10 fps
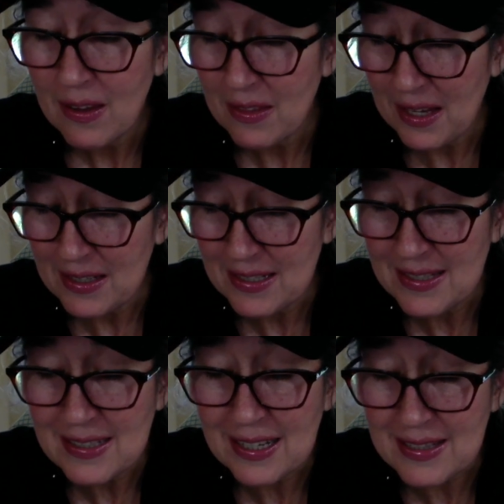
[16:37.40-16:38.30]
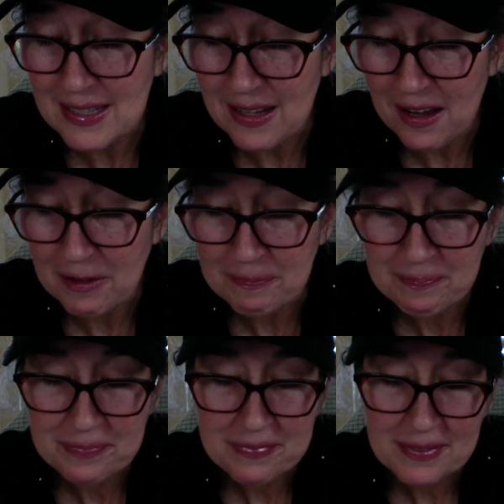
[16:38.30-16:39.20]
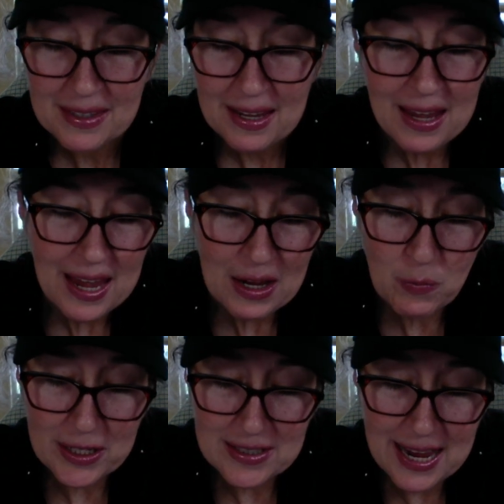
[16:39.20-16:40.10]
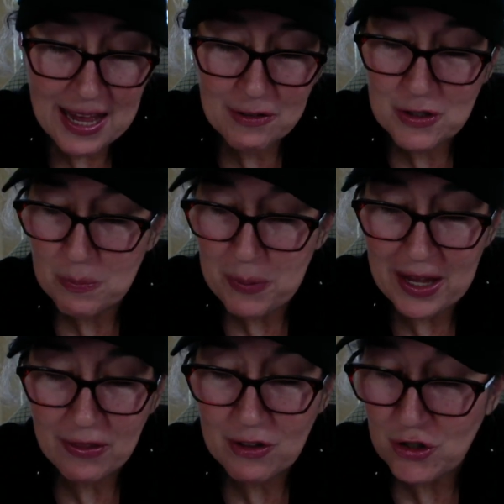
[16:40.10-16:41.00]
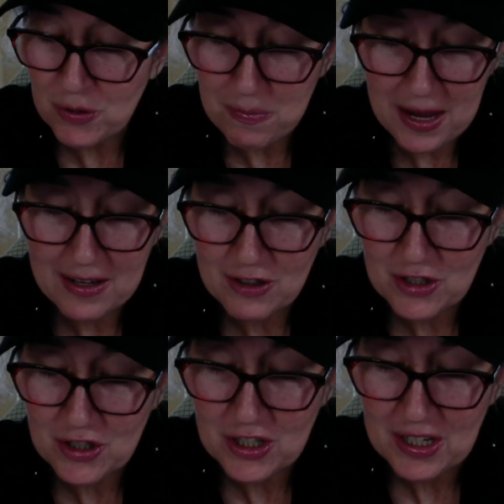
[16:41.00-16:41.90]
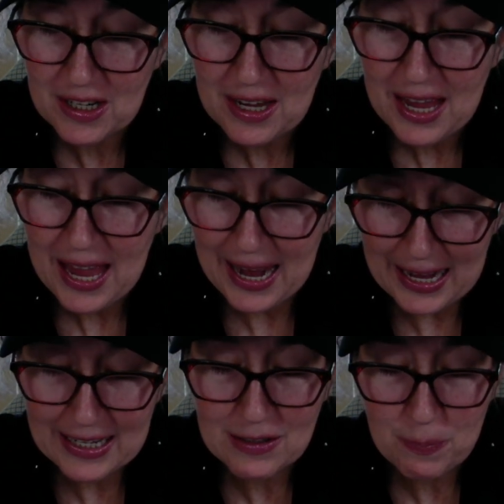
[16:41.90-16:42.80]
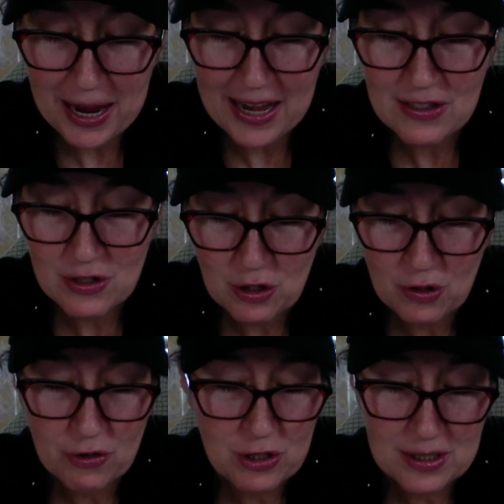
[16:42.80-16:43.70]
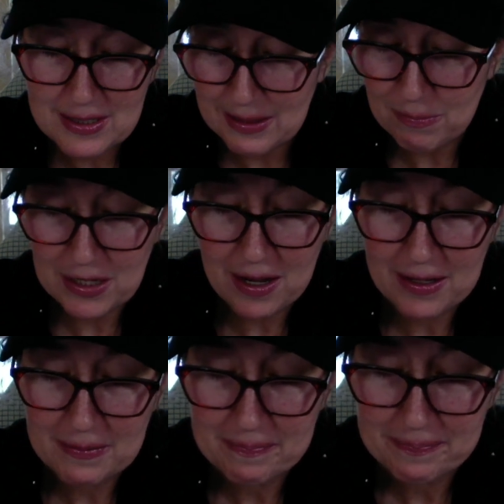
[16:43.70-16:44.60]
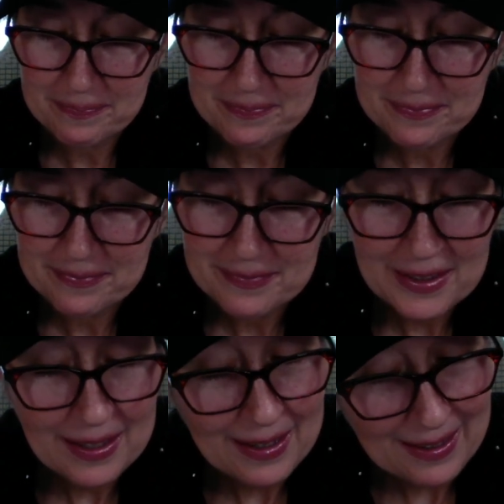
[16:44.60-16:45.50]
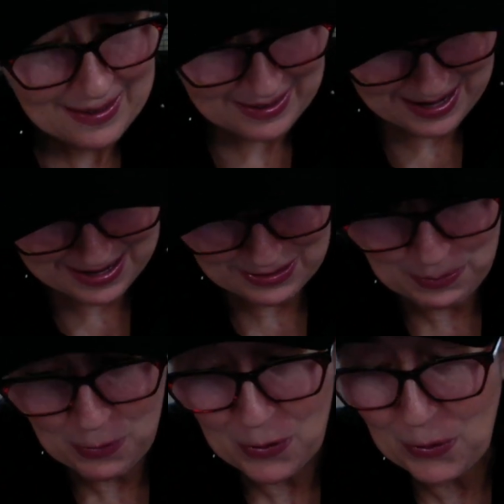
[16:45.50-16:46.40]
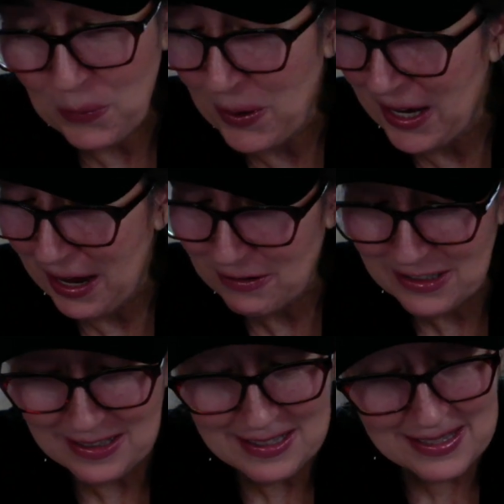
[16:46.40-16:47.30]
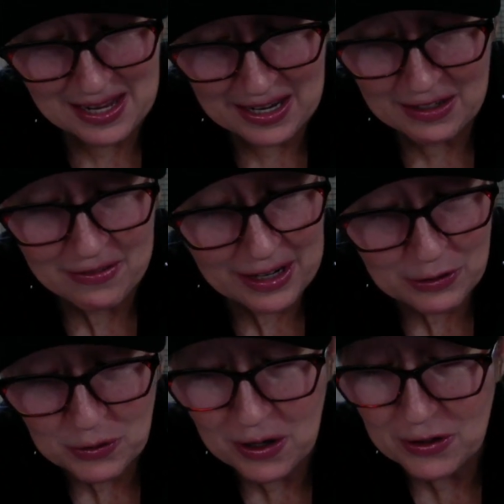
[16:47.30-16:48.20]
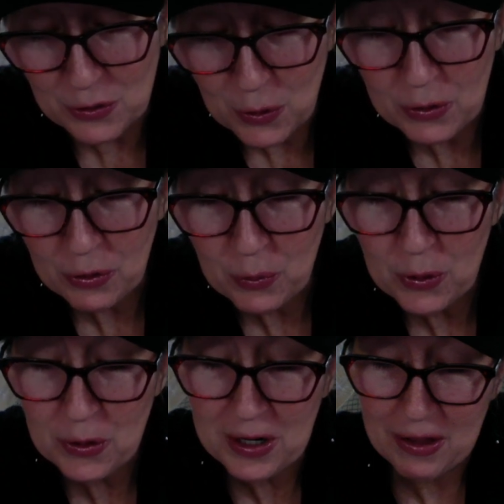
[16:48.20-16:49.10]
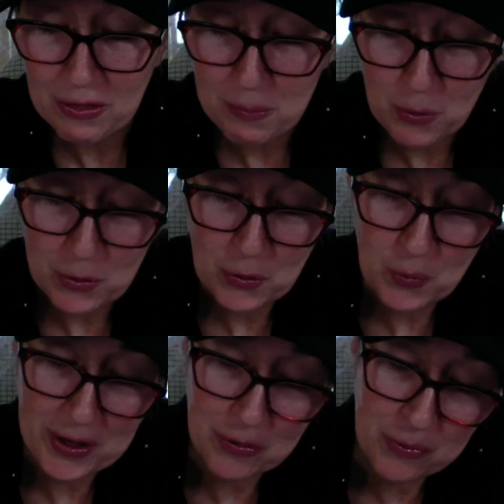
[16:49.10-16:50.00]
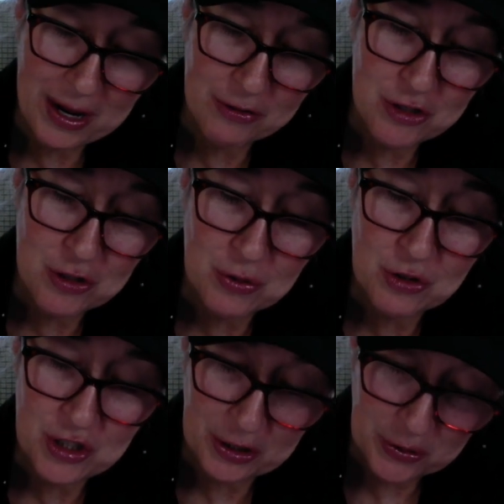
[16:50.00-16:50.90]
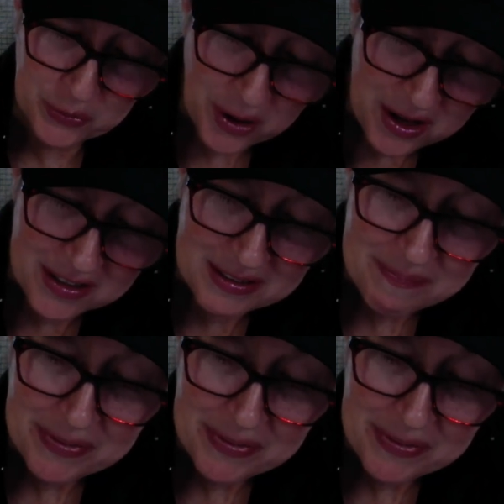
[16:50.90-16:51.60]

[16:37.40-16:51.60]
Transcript: that is, Kesalon, and went down to Beth Shemesh and passed over to Timnah. And the border went out to the side of Ekron northward, and the border went around to Shekaron